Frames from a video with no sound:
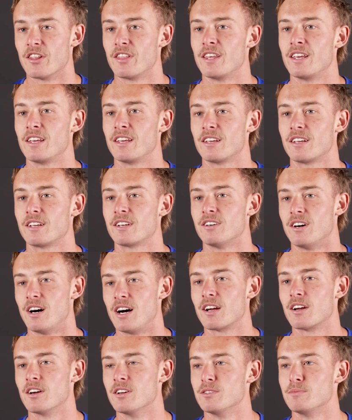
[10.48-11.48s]
I think
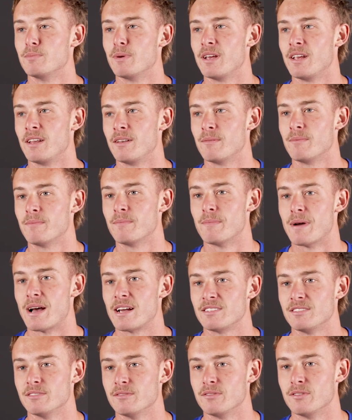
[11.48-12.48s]
Clarko has been
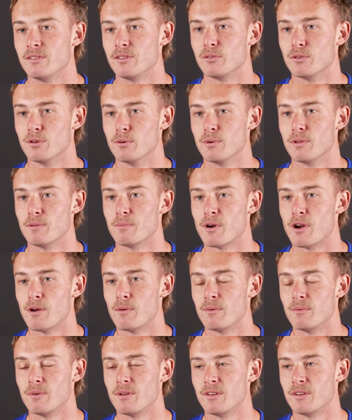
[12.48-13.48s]
massive for the group at the
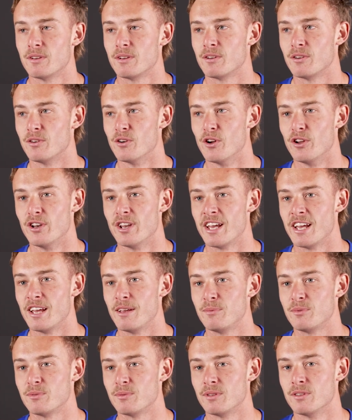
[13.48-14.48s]
moment. We're learning
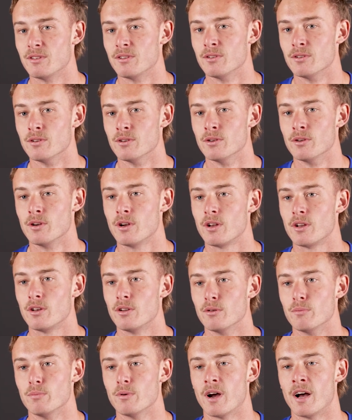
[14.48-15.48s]
heaps with the
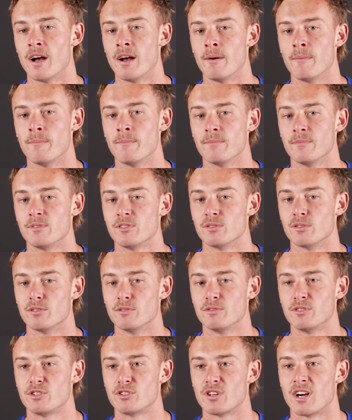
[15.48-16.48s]
new sort
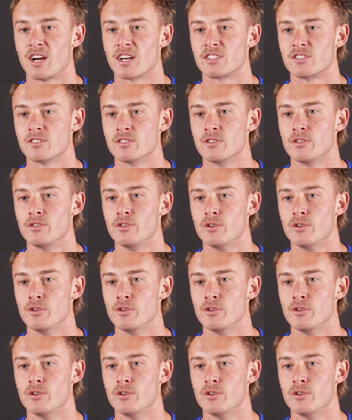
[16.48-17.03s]
of structure and